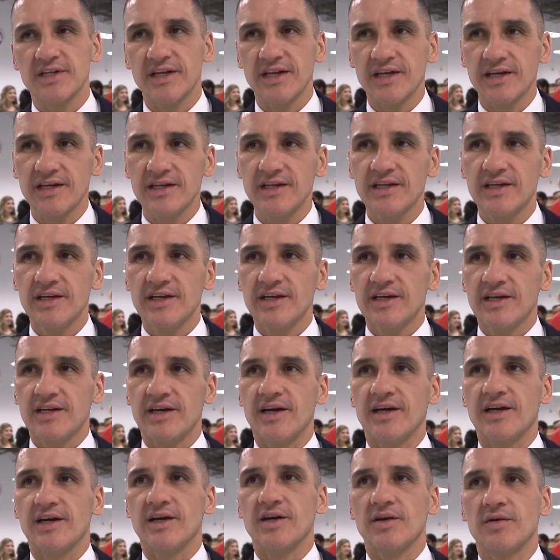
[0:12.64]
today
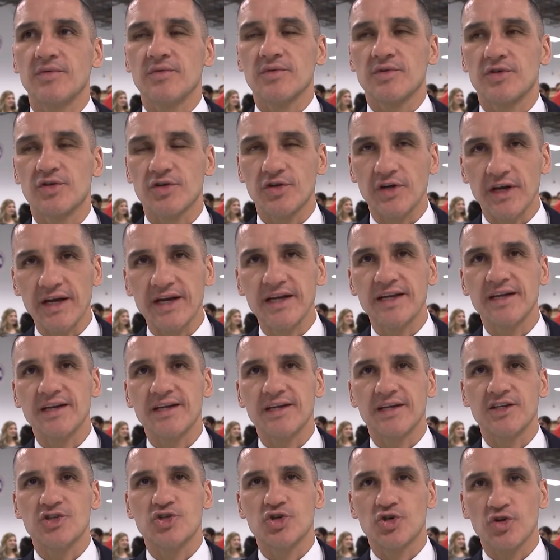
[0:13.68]
uh,
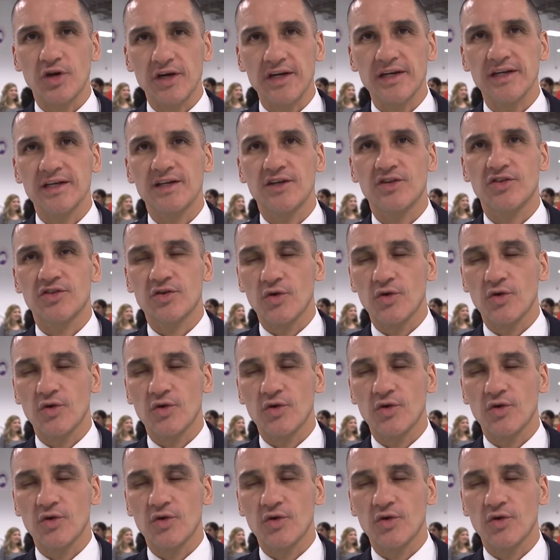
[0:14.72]
creating and training